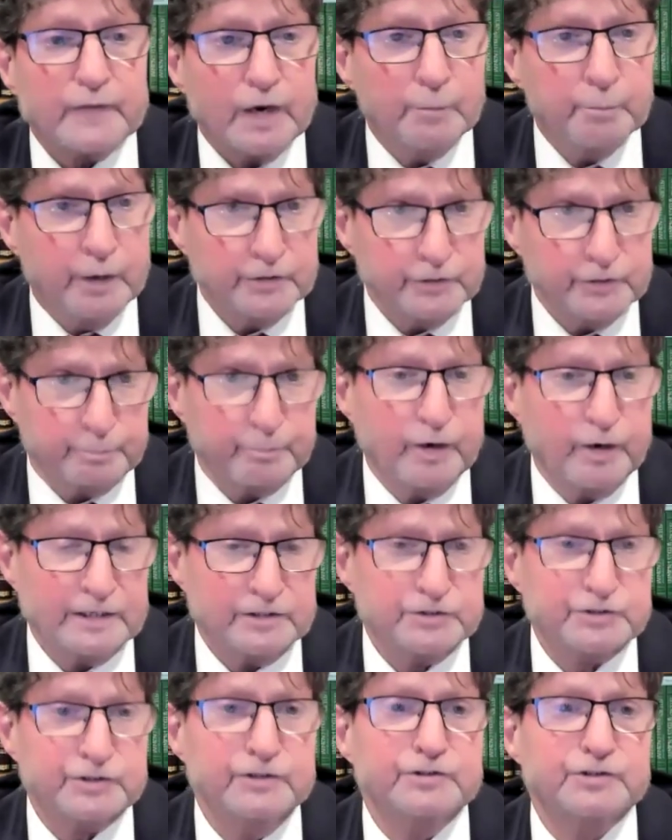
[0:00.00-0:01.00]
among the
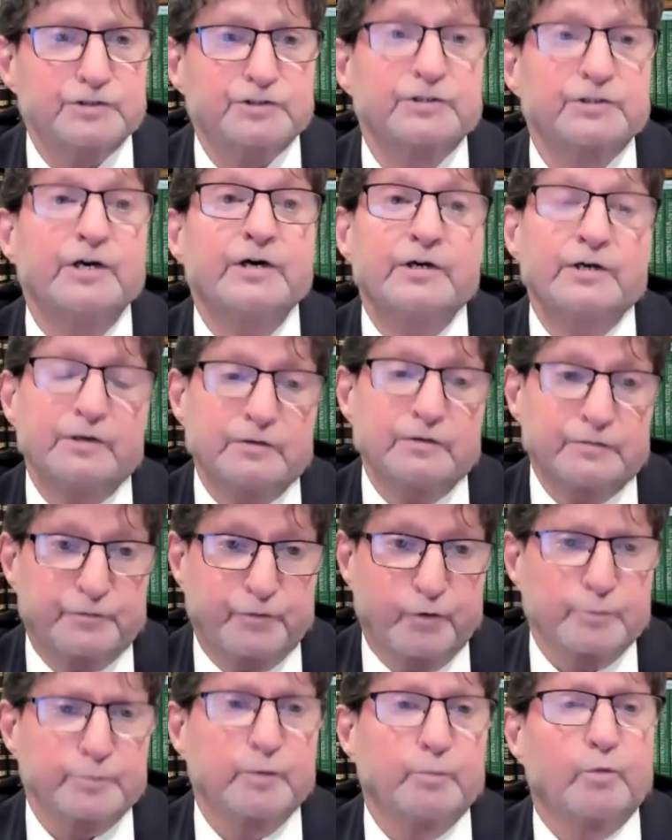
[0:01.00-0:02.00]
Protestants,
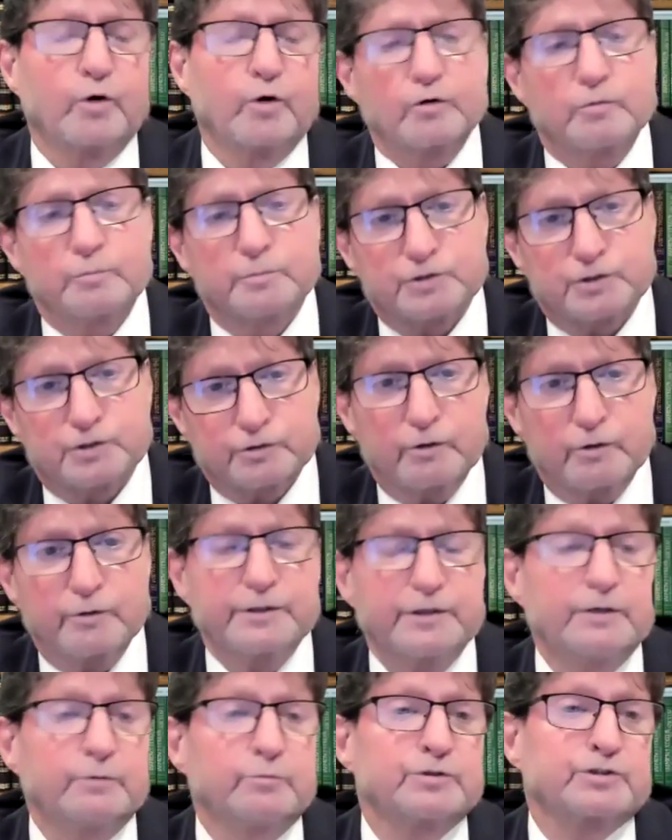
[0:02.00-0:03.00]
formed the moral
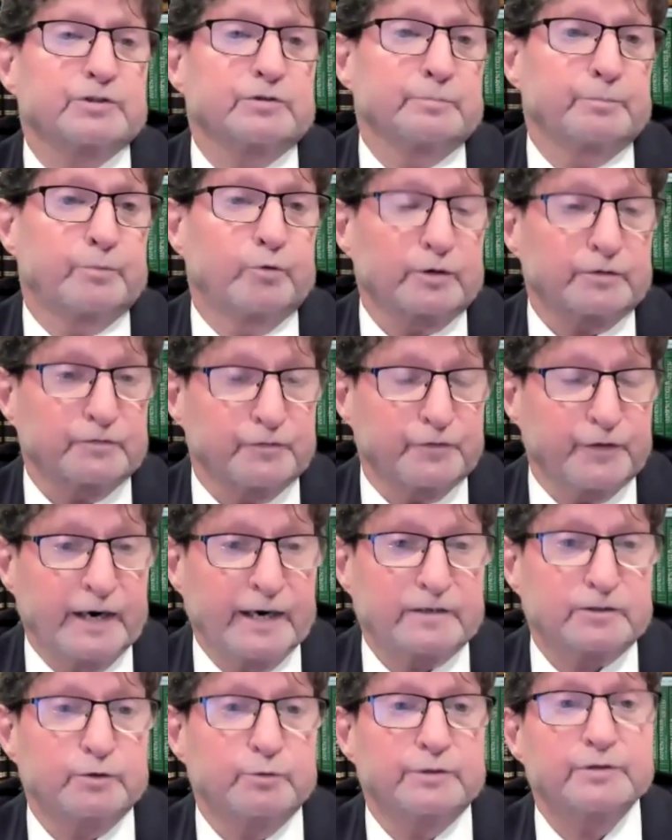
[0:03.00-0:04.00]
majority, was an important
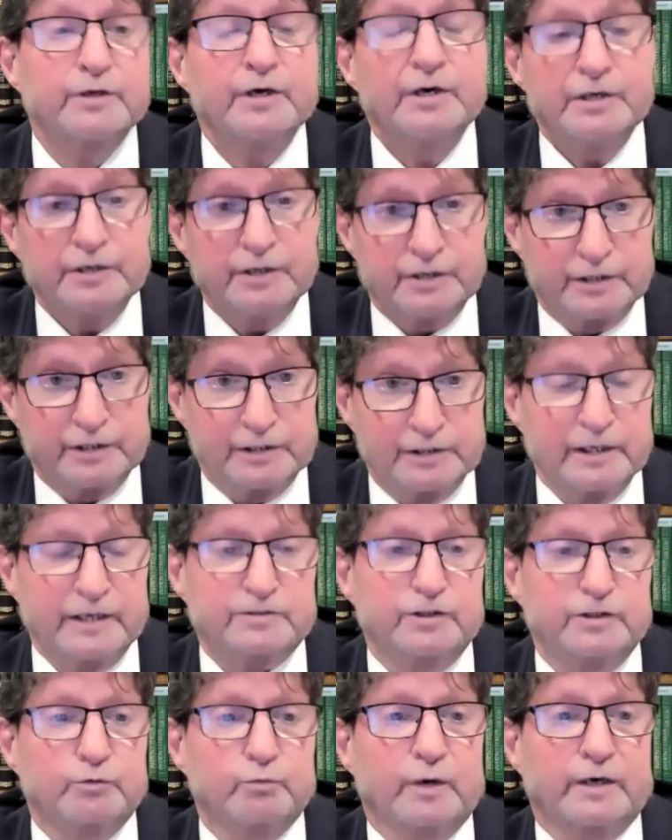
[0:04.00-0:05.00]
factor in
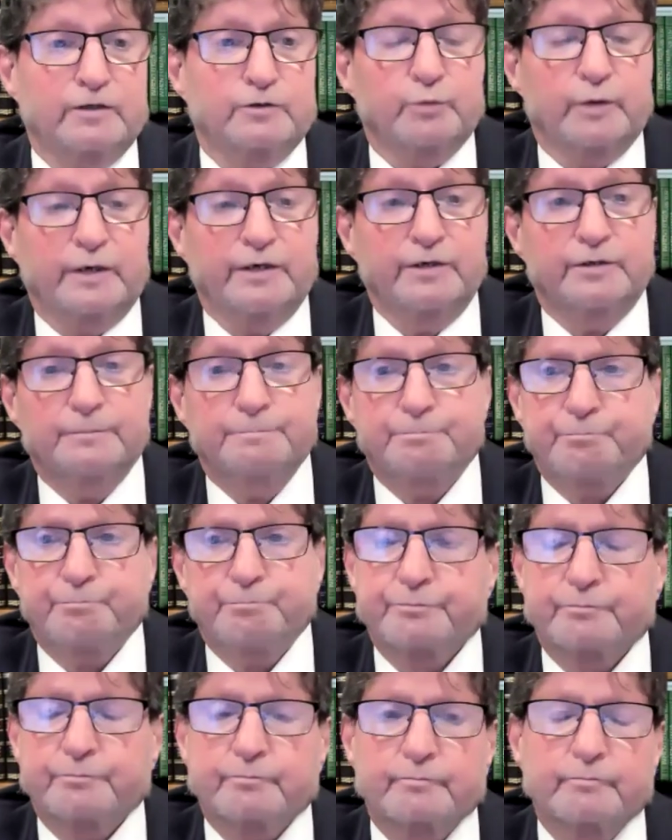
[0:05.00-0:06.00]
electing Ronald Reagan.
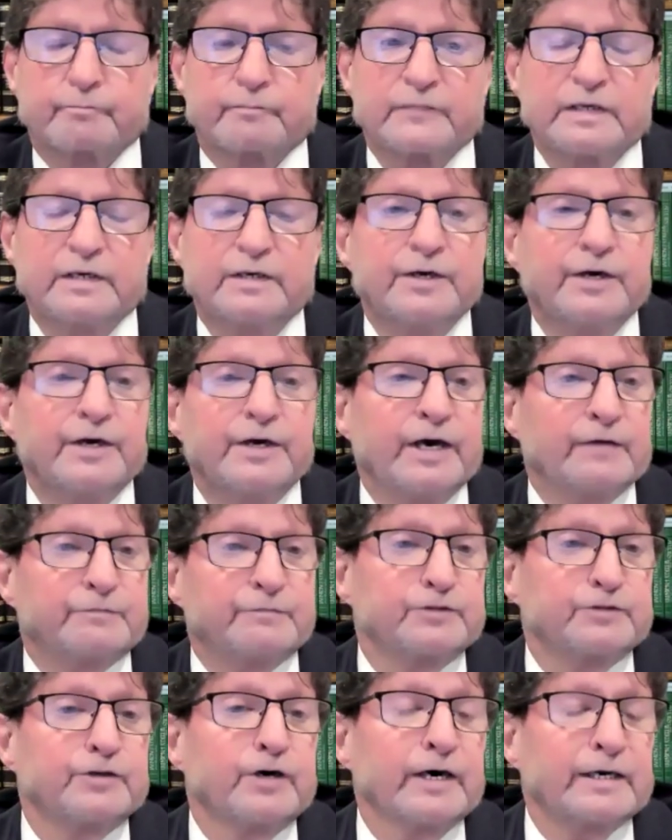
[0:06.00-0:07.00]

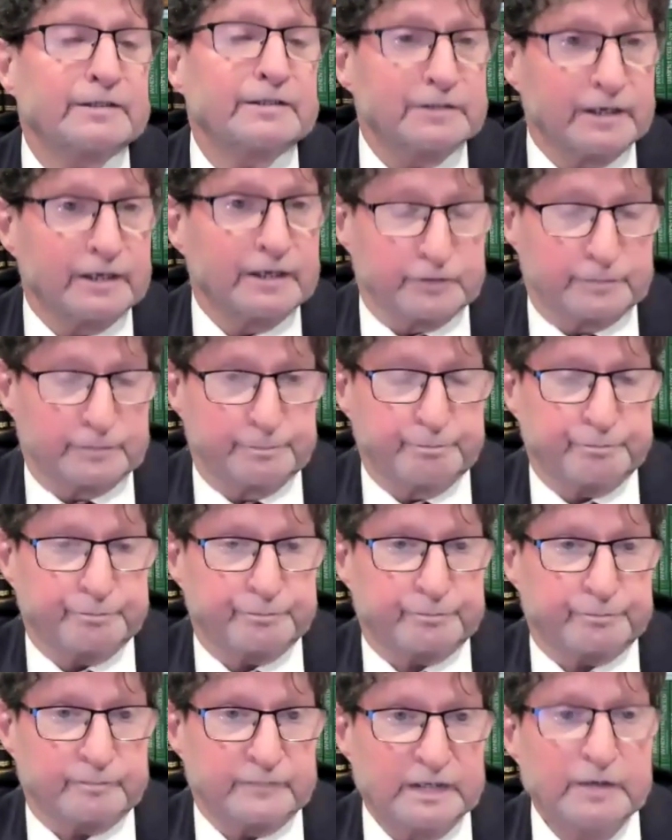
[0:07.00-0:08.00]
After 9/11,
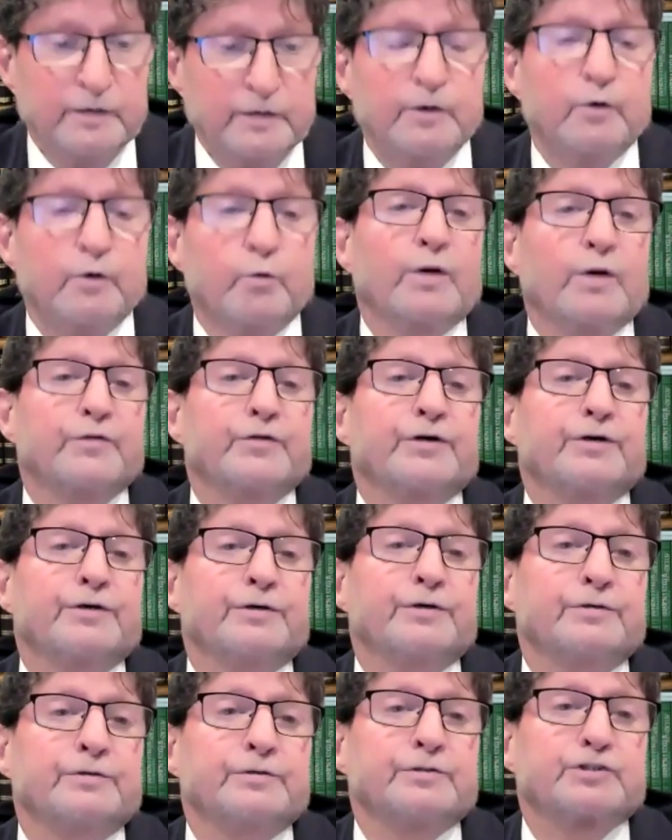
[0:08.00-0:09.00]
when
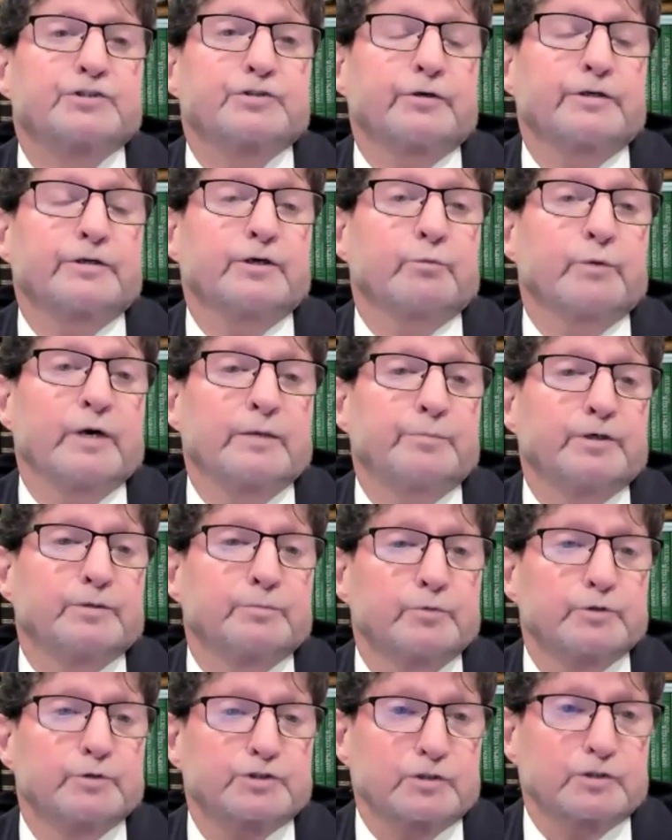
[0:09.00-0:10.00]
the Saudi
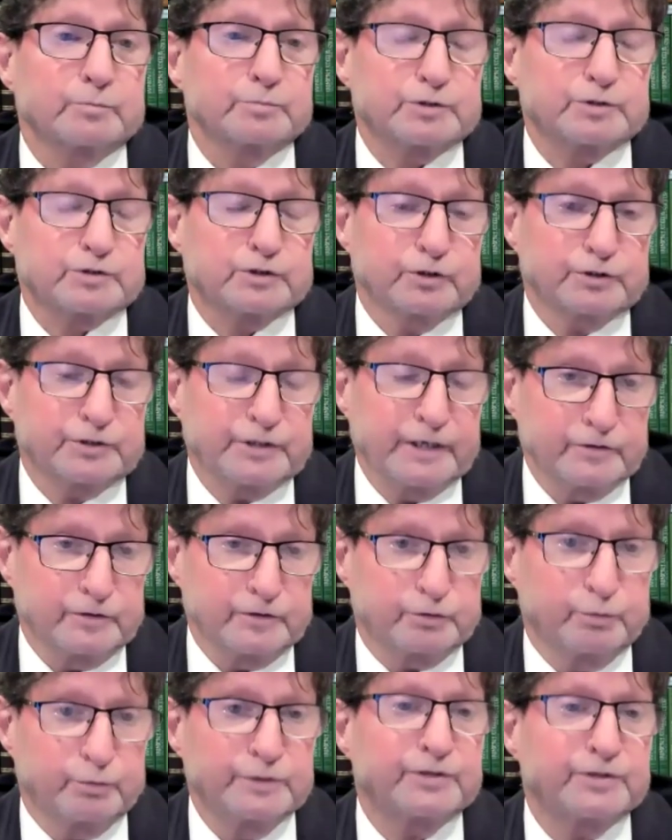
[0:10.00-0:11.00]
Arabian Muslims took down the
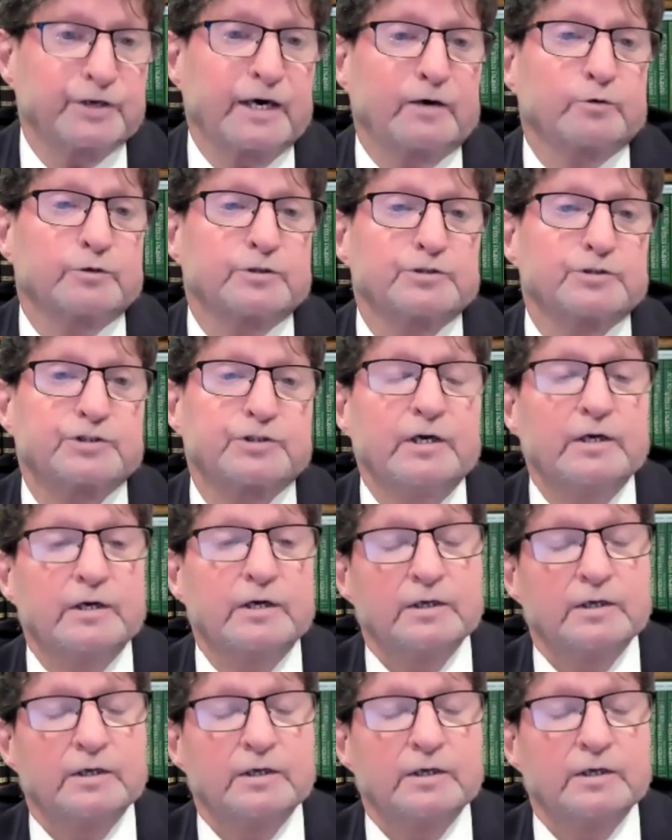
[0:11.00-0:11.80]
Twin Towers,